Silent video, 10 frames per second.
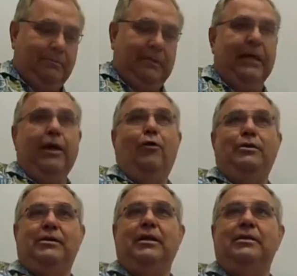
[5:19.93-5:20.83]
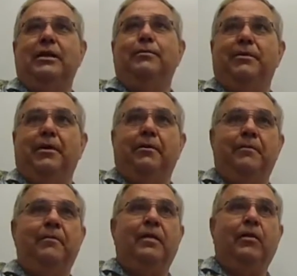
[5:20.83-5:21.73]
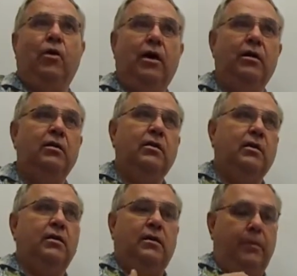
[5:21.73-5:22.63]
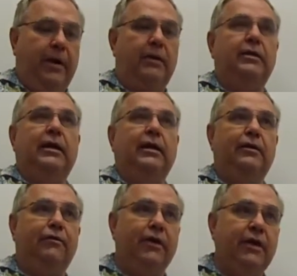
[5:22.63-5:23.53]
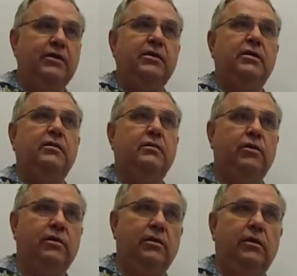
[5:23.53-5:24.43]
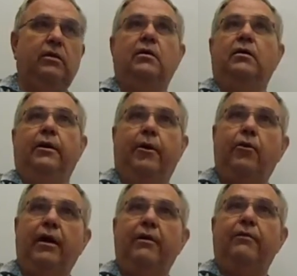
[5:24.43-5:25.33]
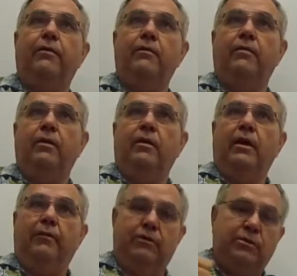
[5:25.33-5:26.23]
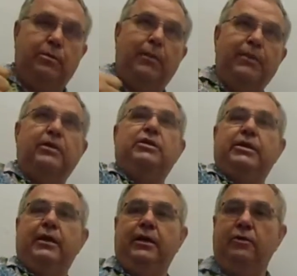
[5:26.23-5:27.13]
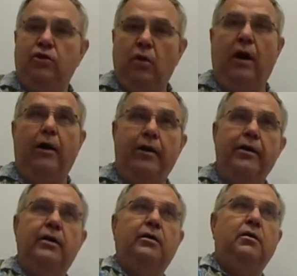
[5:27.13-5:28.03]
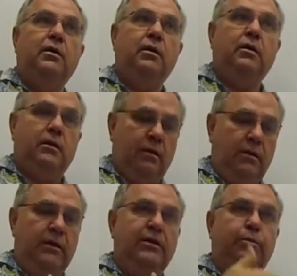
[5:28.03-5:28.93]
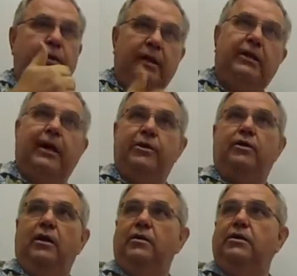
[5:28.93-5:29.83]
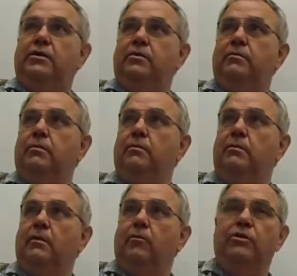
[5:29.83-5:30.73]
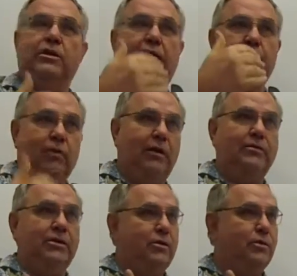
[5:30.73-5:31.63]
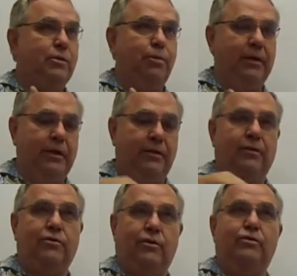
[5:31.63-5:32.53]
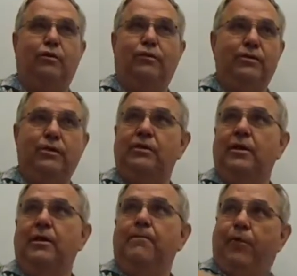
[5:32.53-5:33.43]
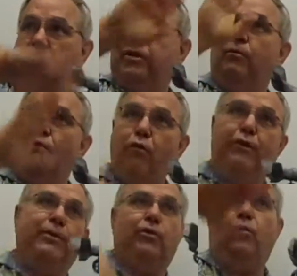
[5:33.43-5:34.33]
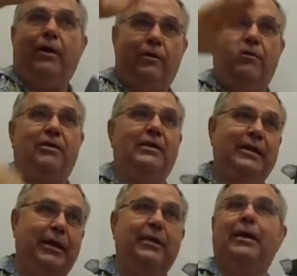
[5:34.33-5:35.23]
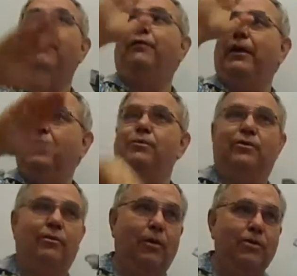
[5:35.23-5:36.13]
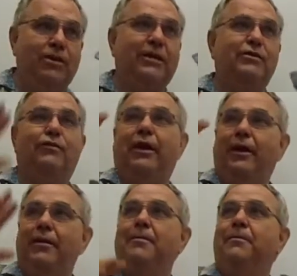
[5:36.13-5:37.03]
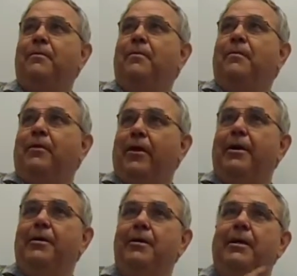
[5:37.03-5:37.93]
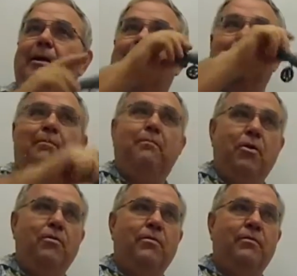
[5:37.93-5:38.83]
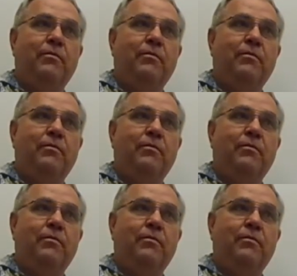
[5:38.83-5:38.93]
And they always say the same thing. Well, the pilot got out of phase with the aircraft and was pumping the stick too hard. He depleted the hydraulic system. Once the hydraulic system is depleted, the control surfaces, they're still moving, but they're exactly out of phase with the motion that you've got, right? And then boom.